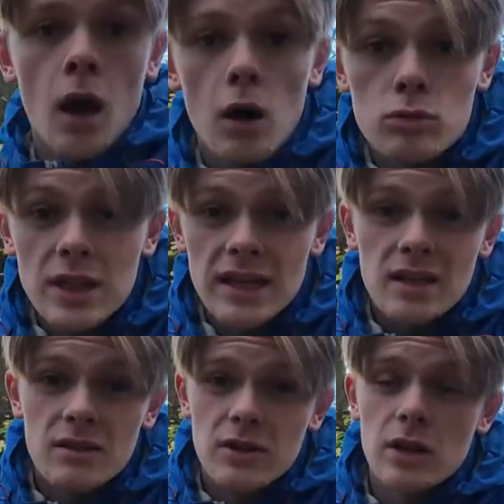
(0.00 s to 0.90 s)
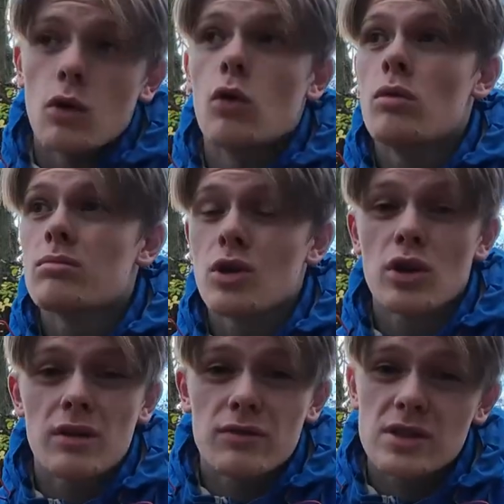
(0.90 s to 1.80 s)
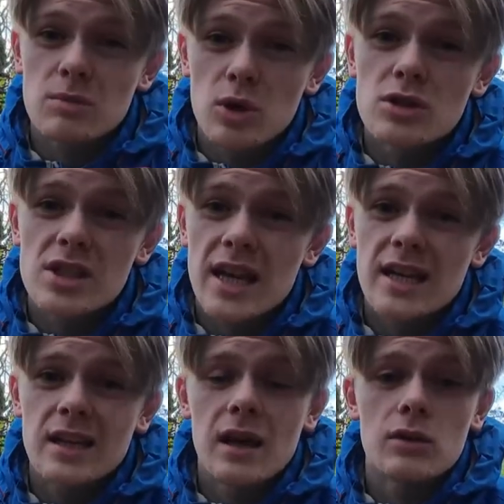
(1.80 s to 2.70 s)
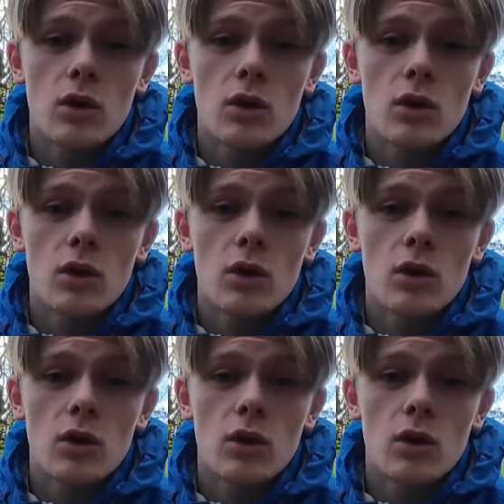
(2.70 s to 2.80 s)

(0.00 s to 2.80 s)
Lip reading: Alternatively though, looking for some good second-hand